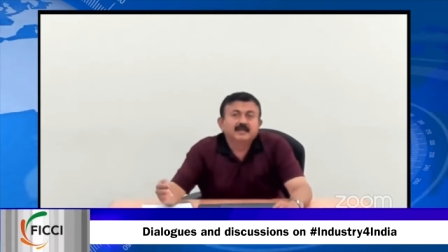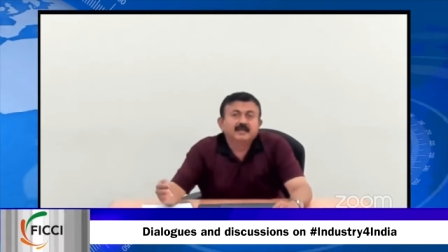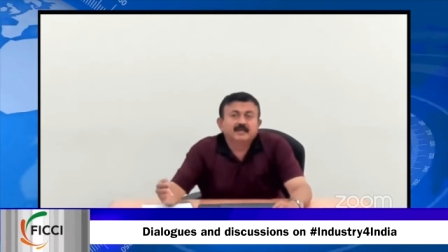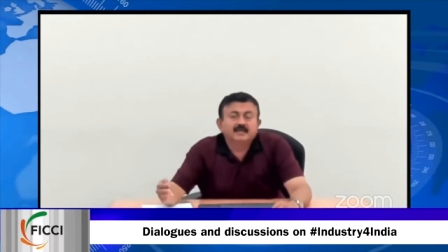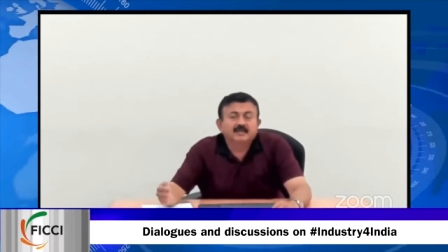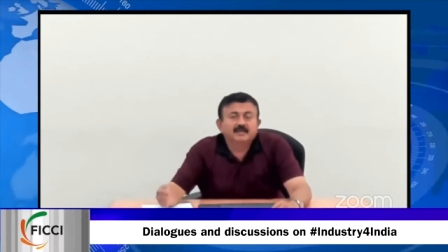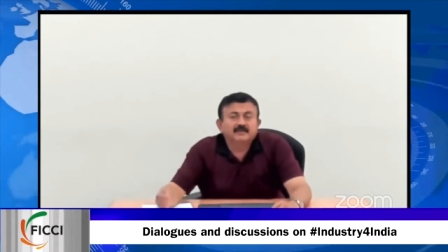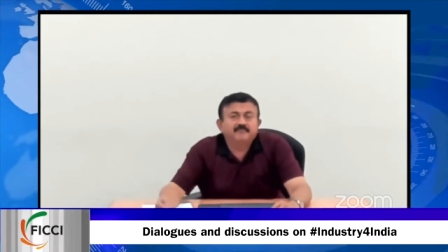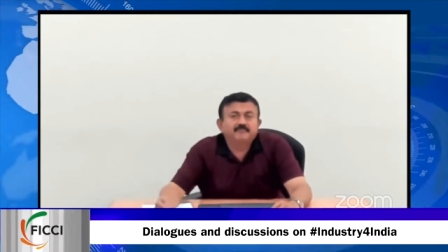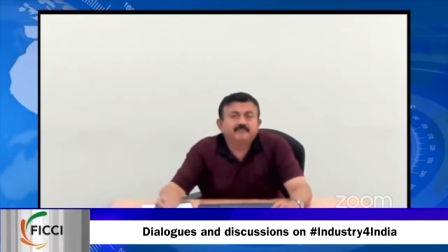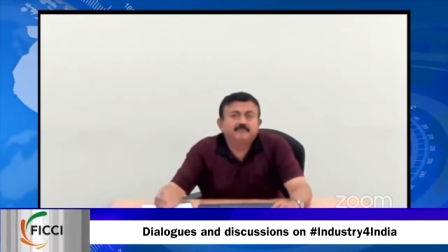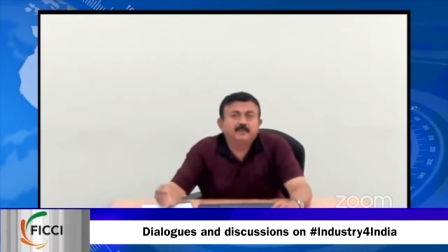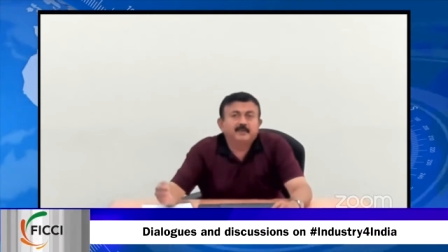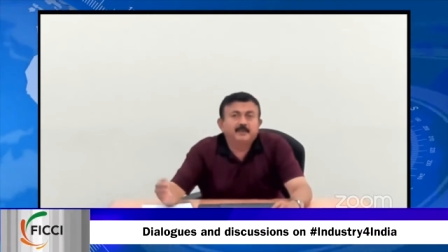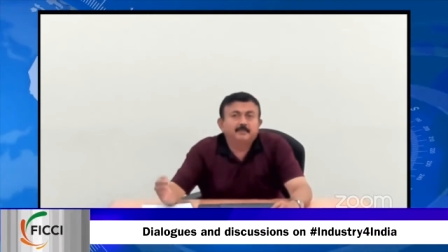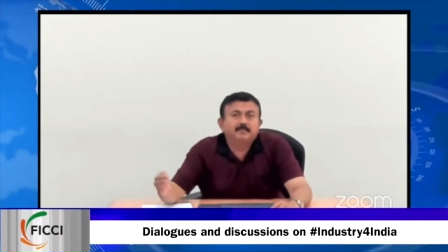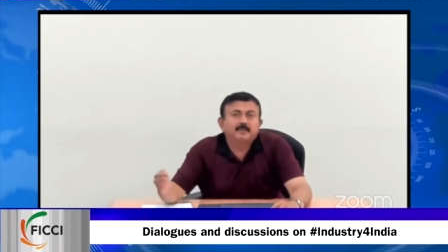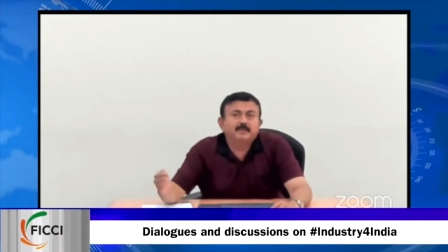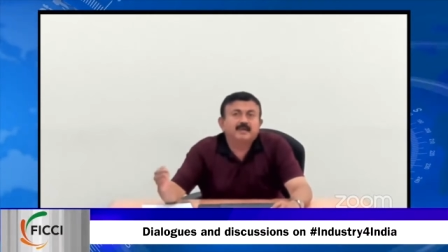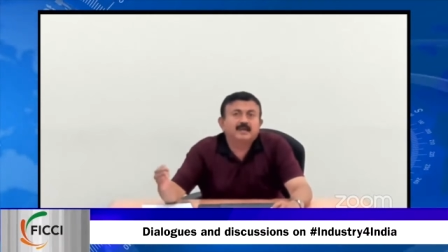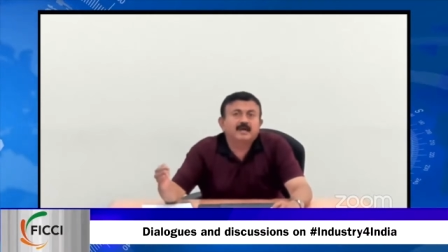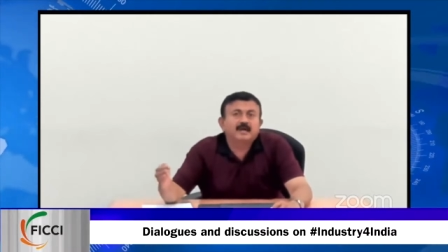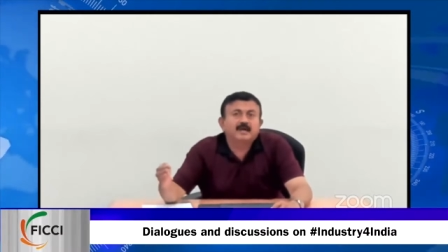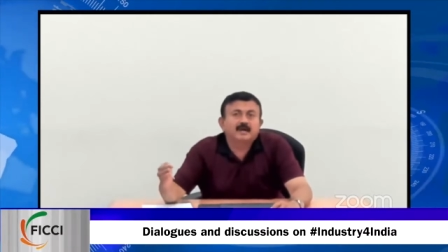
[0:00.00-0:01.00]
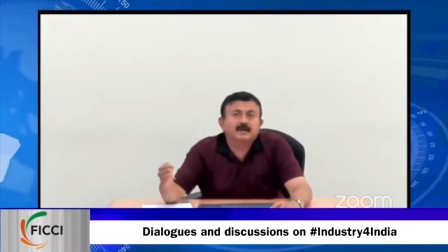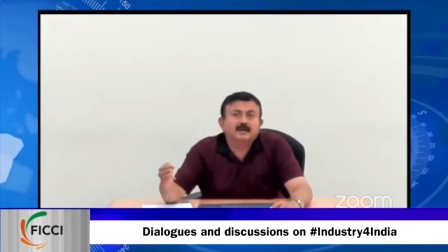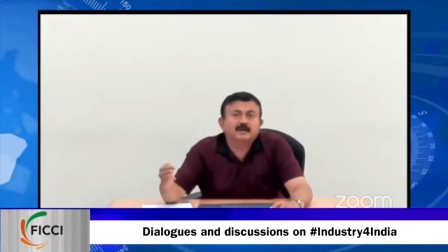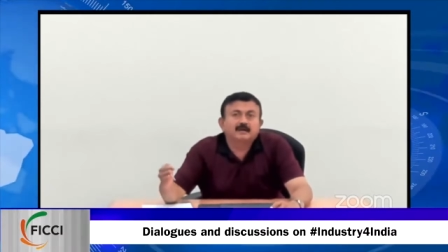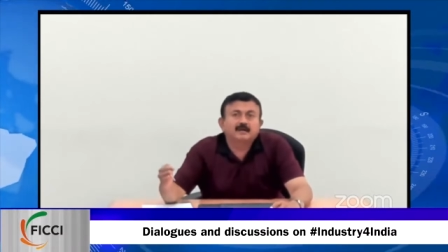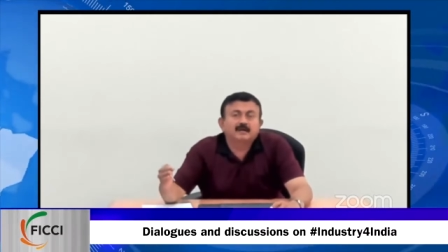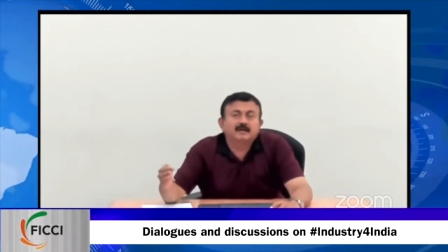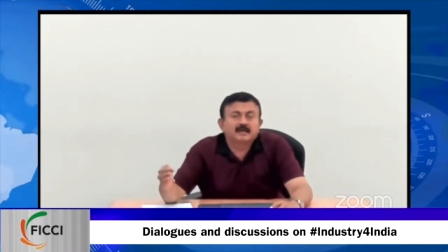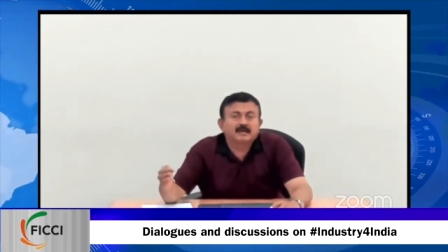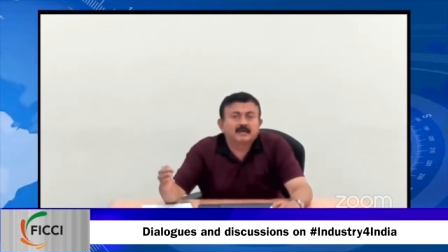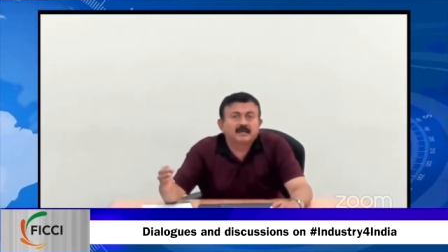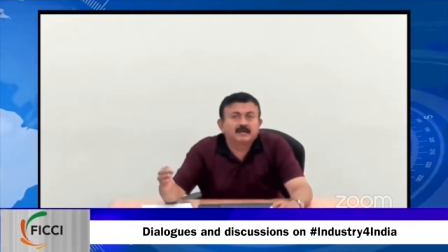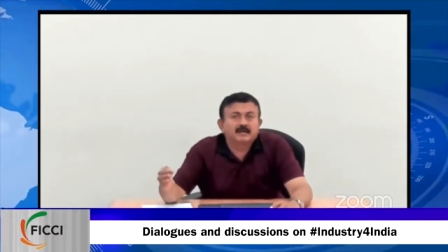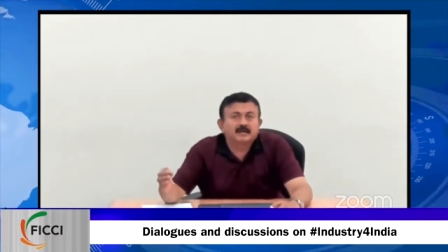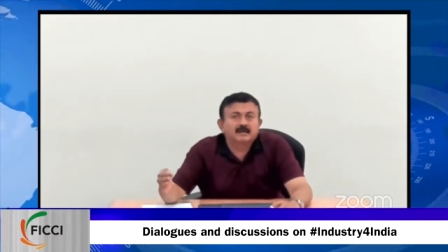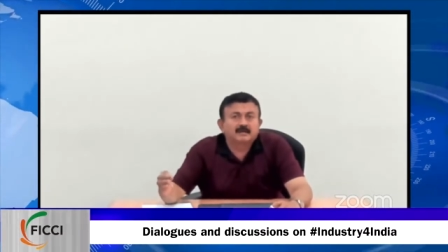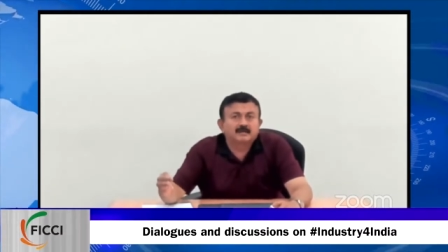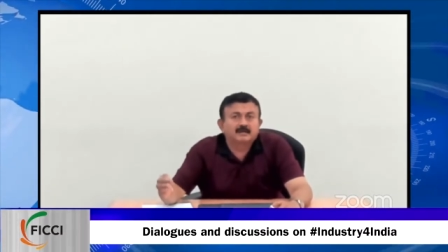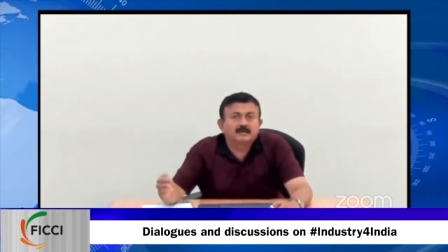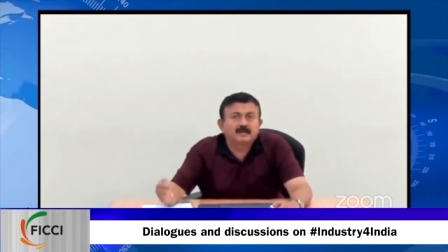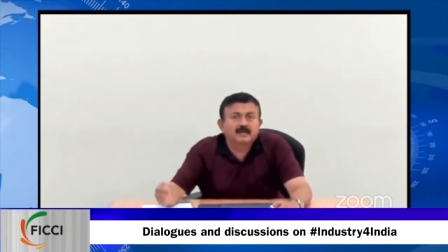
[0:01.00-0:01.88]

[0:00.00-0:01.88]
If people are uh,